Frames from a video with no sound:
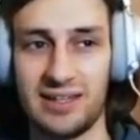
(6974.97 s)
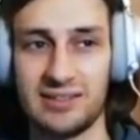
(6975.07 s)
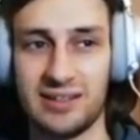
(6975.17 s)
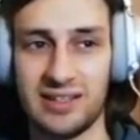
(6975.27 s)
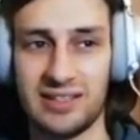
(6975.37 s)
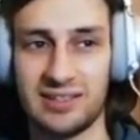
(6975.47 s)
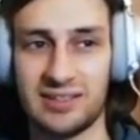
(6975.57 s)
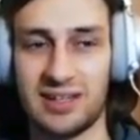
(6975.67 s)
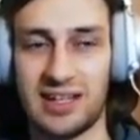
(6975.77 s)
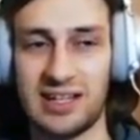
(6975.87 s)
Nice
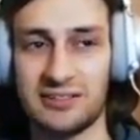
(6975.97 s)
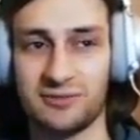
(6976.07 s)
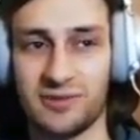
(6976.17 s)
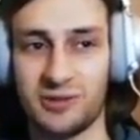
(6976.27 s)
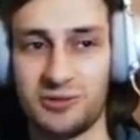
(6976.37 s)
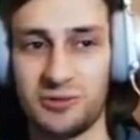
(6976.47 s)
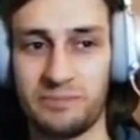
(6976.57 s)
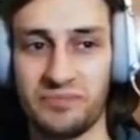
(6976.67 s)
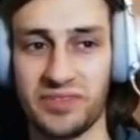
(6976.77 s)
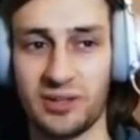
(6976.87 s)
Keaton
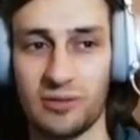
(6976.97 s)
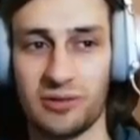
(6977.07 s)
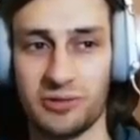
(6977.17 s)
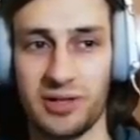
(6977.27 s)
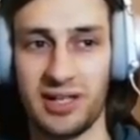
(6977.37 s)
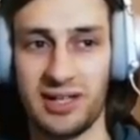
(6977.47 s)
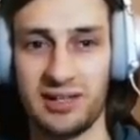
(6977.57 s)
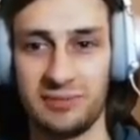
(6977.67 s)
Room, go through here.